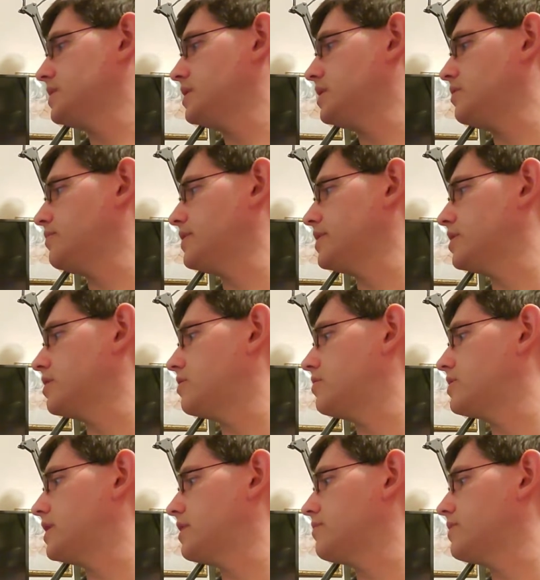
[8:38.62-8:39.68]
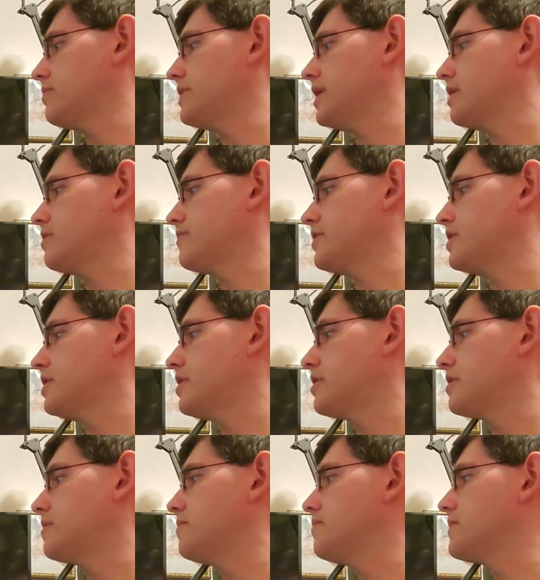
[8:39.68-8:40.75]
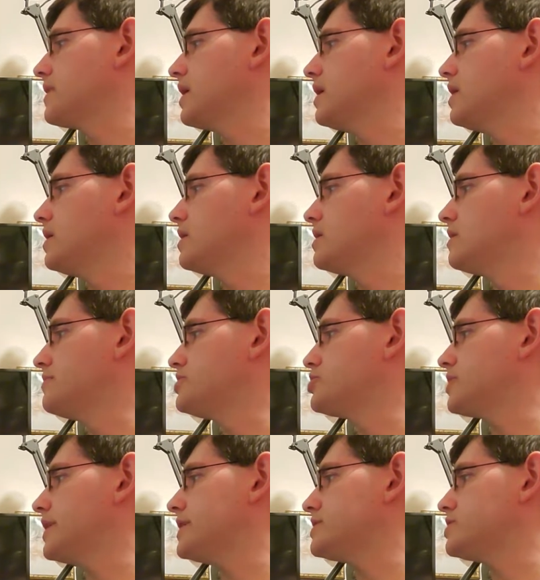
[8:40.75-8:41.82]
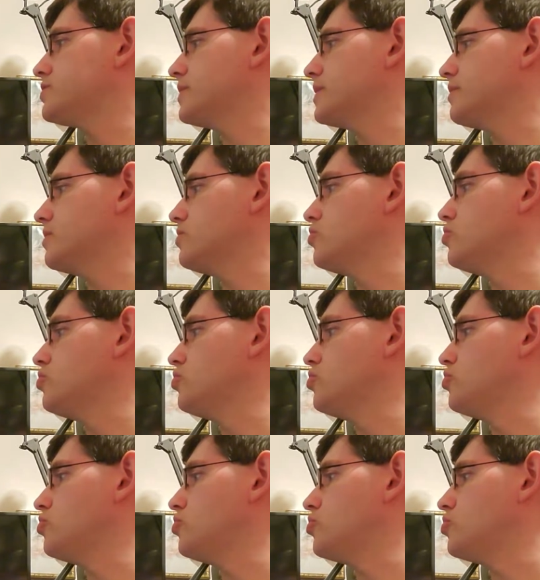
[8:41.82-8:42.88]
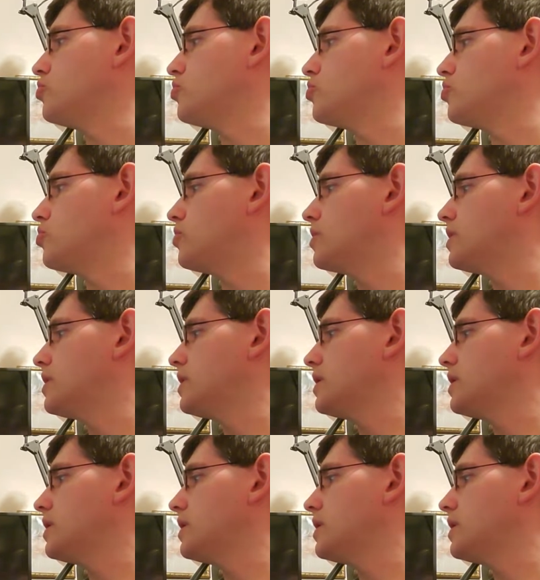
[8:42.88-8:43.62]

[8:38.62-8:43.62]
Here we go. Okay, what do we got over here? Let me try it. 20. Ooh.